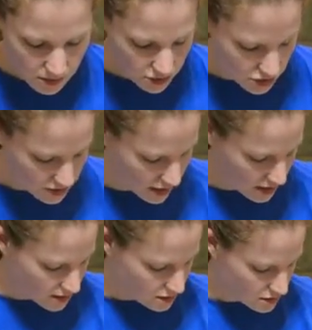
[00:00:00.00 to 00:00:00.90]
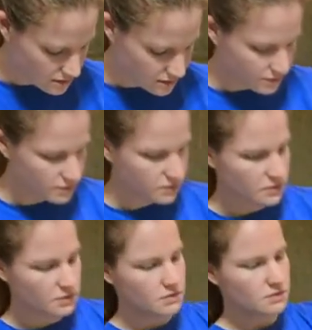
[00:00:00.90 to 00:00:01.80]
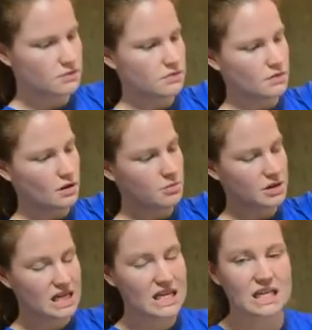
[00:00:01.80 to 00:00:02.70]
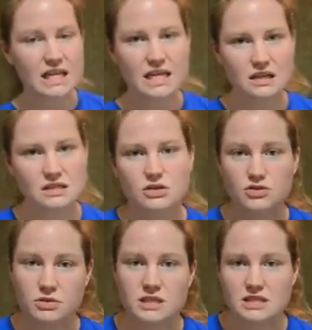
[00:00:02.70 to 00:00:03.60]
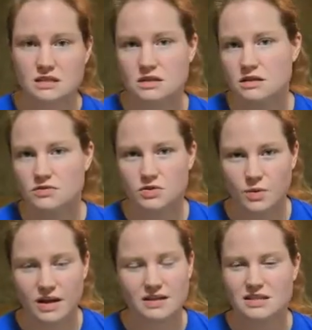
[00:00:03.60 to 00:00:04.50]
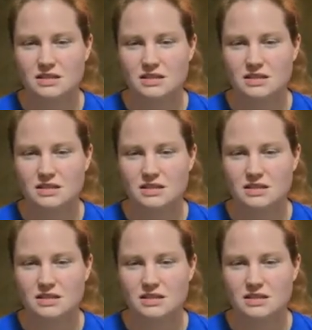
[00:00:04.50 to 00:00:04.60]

just like this. But Killian is extremely sensitive to wetness.